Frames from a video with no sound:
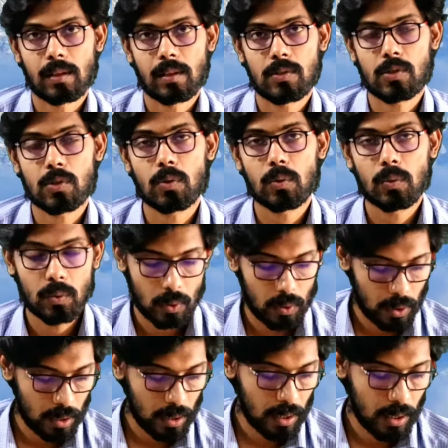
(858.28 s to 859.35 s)
So,
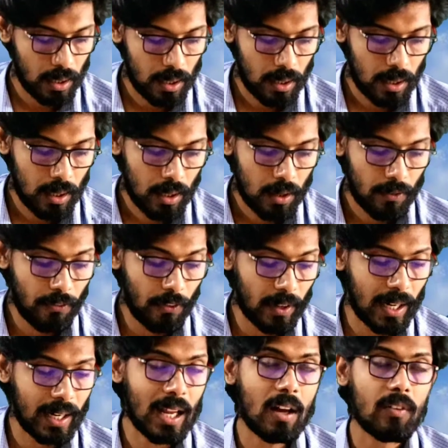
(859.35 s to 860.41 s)
for
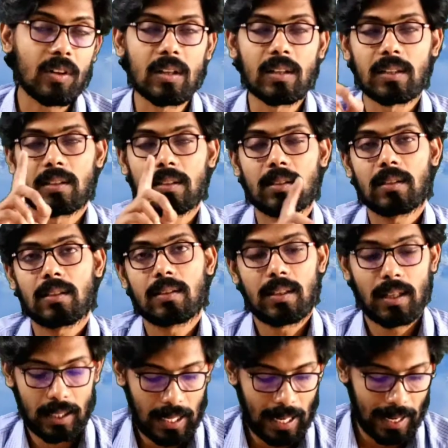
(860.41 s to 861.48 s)
an hour
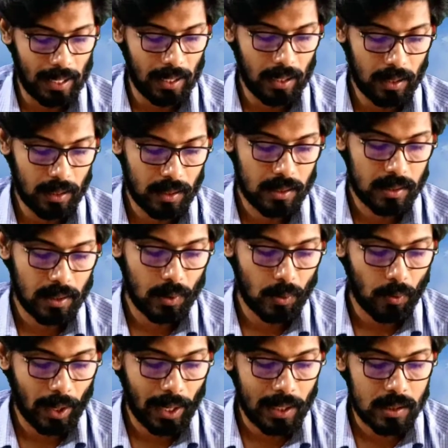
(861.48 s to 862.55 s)
the hail
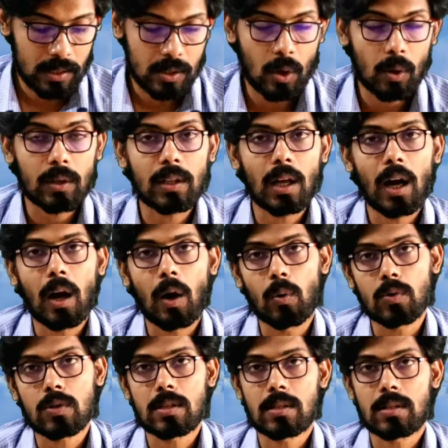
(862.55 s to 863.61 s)
rained on the
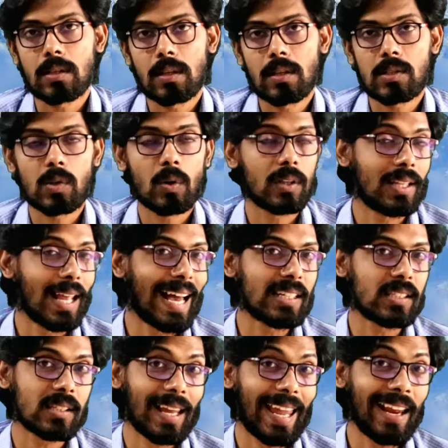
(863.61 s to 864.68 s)
house. So
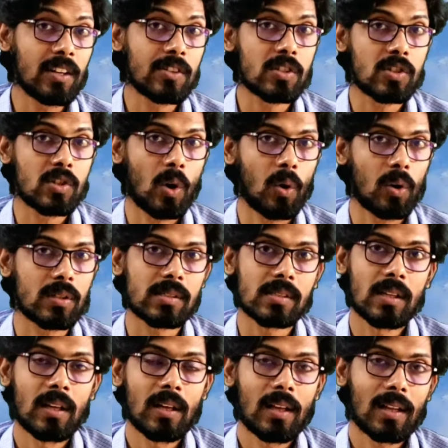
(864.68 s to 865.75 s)
that hailstones
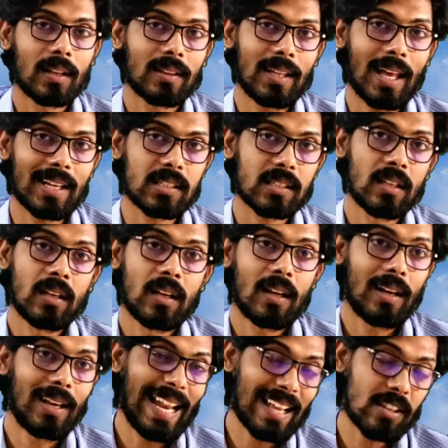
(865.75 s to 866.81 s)
that
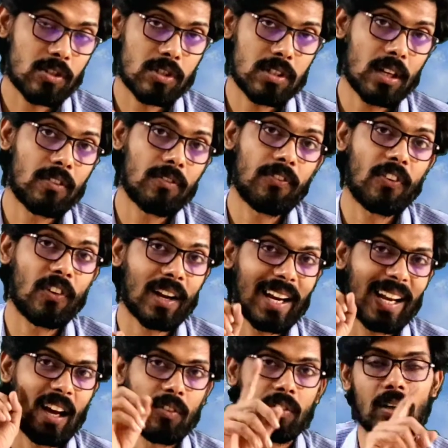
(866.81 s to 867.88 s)
lasted for
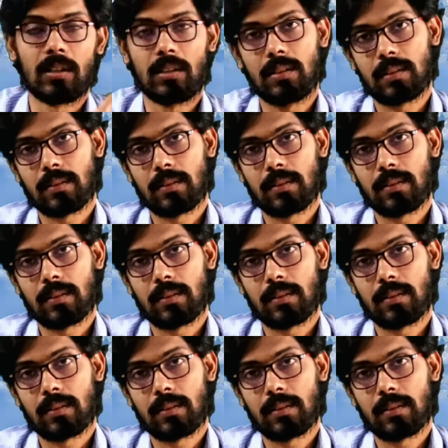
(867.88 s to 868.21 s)
an hour.